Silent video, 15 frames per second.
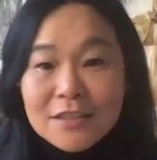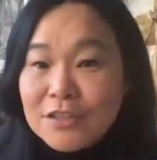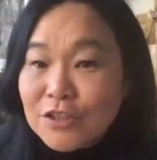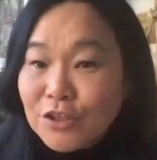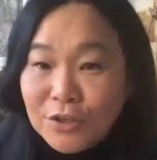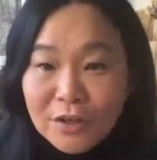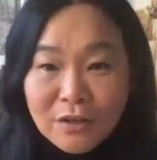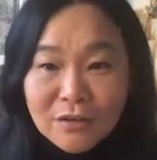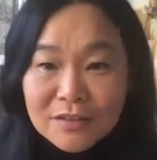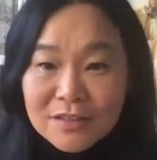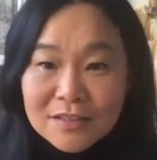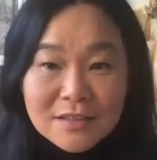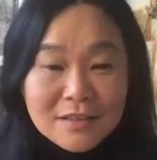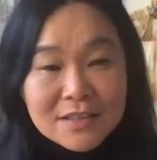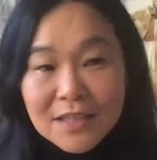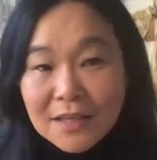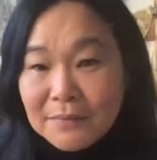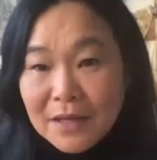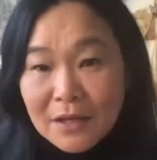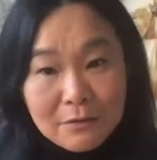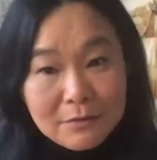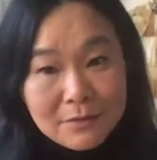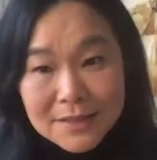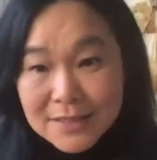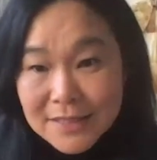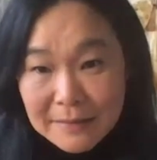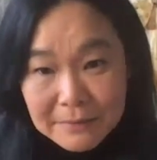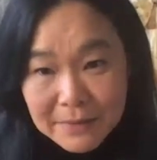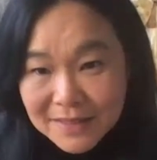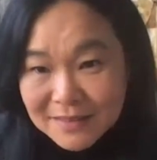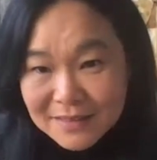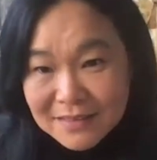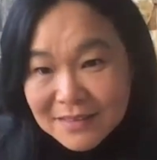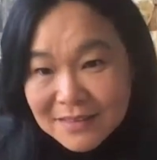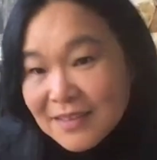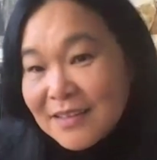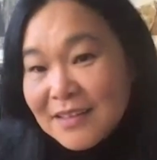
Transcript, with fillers: this song somehow step in.